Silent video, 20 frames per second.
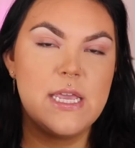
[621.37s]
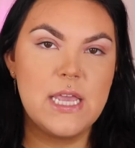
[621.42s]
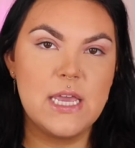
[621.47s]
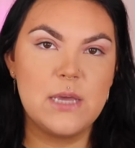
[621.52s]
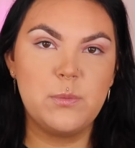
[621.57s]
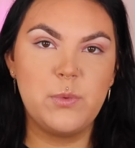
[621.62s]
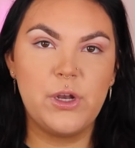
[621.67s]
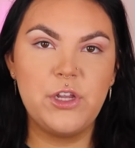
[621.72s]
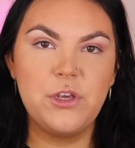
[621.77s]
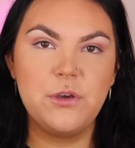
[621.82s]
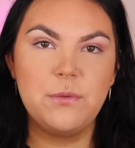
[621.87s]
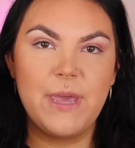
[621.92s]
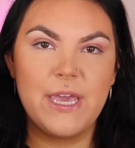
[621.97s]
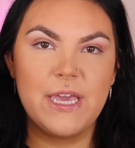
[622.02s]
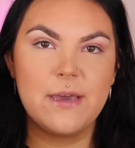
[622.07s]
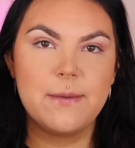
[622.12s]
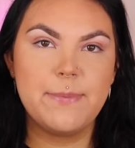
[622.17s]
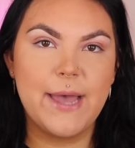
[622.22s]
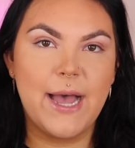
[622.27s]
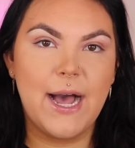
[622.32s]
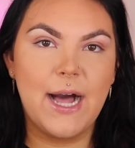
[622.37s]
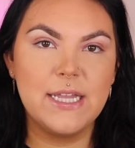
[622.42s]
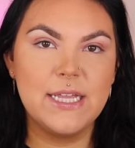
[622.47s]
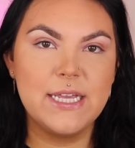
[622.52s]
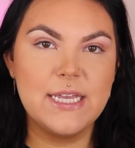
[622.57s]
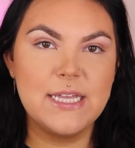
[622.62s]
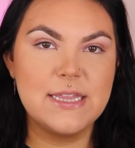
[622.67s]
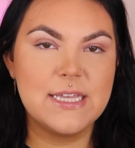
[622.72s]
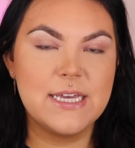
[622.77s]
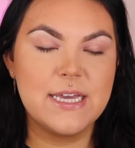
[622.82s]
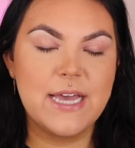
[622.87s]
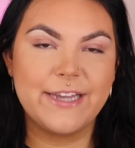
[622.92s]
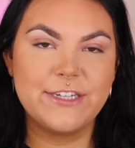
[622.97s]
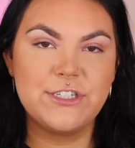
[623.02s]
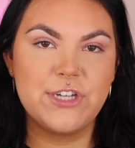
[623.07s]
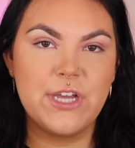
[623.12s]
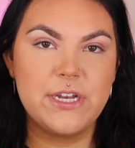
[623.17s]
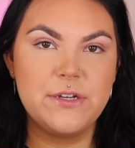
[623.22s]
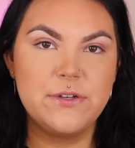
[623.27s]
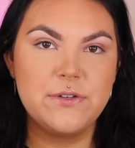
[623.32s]
And when you make a palette, the
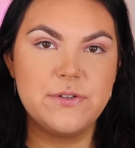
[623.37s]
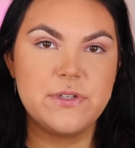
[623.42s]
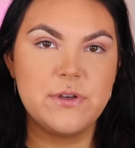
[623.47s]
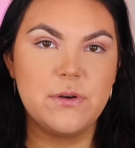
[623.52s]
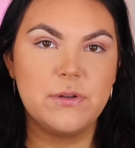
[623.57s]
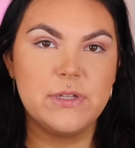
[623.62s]
eyeshadows